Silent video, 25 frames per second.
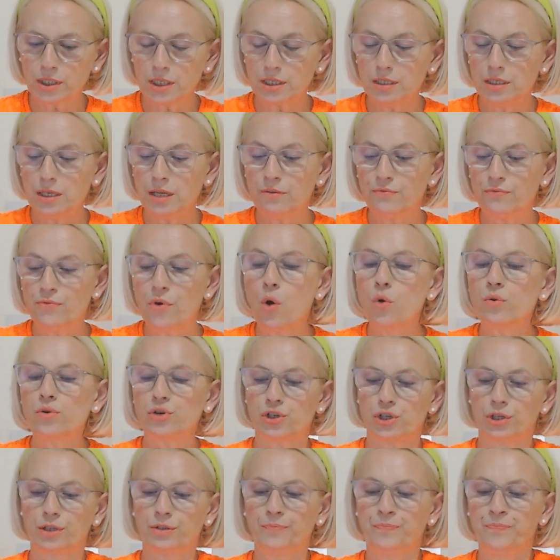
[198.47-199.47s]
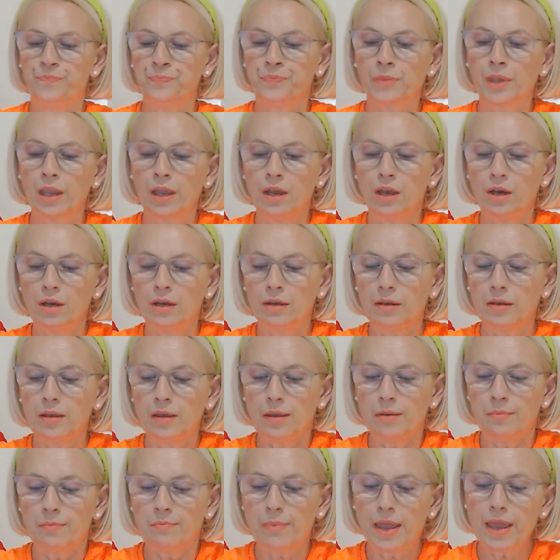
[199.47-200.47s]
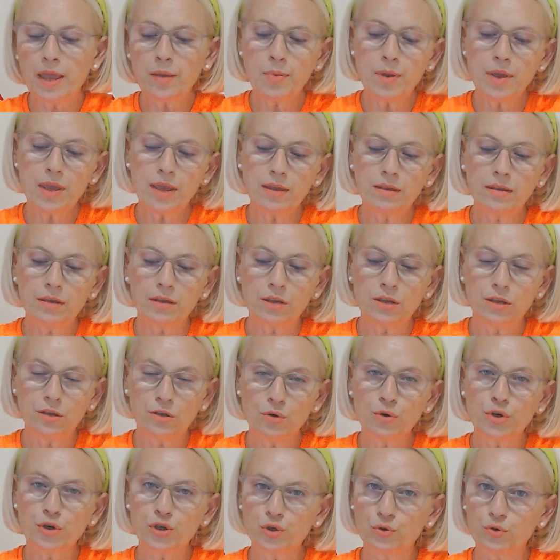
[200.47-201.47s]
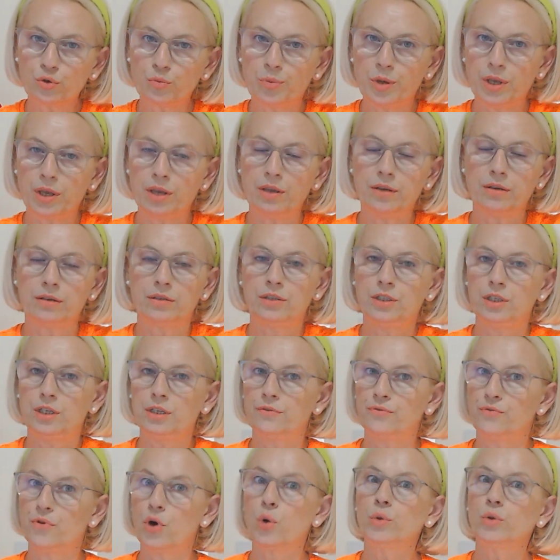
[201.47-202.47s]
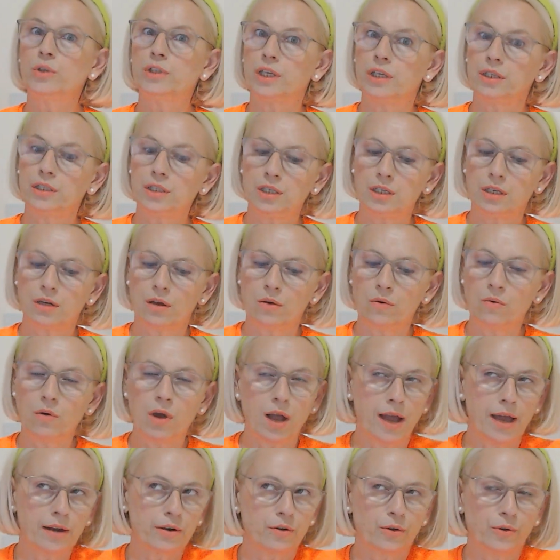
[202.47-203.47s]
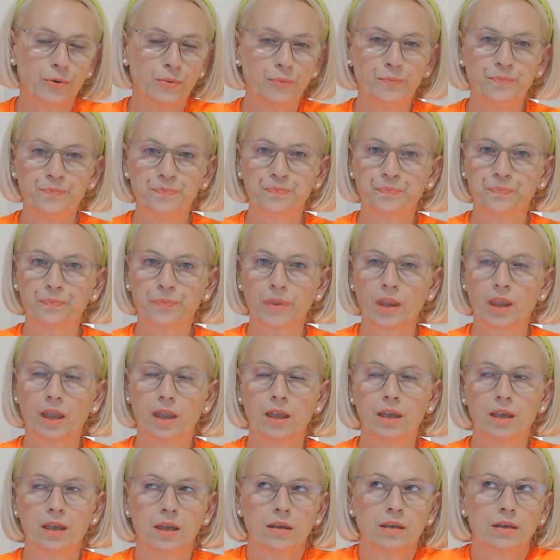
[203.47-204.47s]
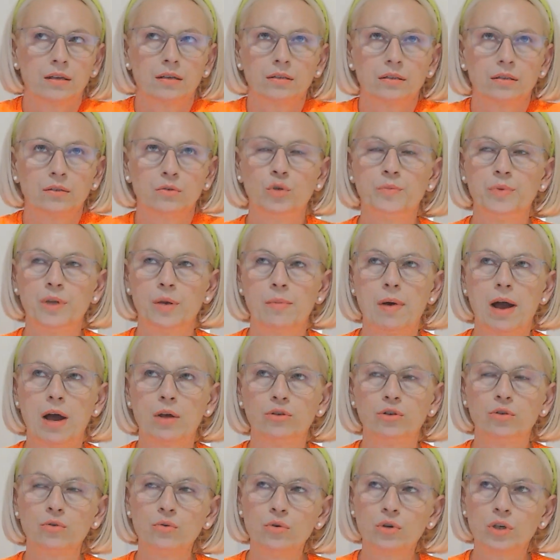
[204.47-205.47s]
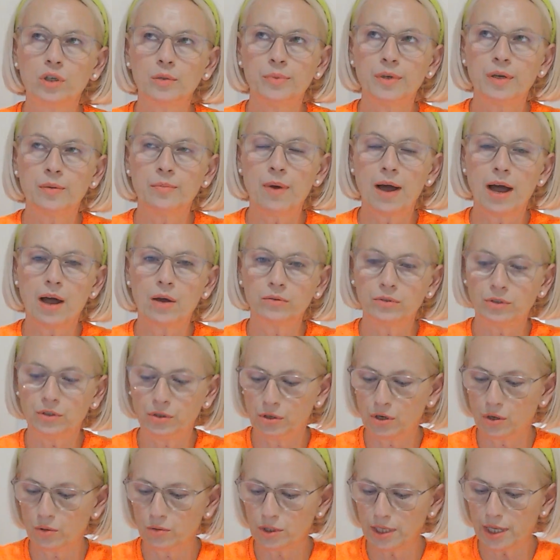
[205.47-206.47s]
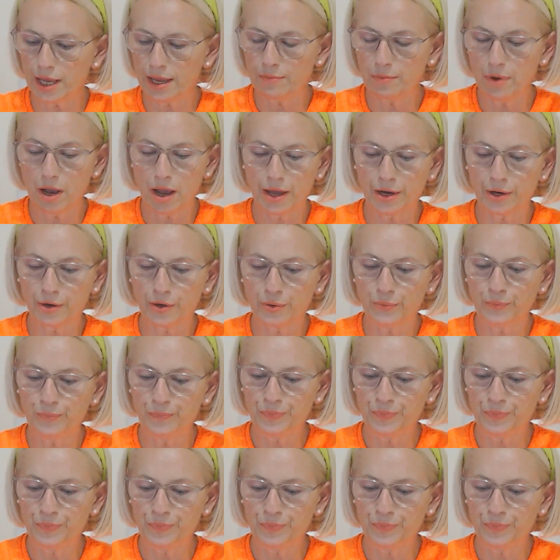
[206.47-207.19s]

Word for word: devotion. Maybe you should be devoted, you know, I don't know. Could be about you, could be about, you know, them, I don't know.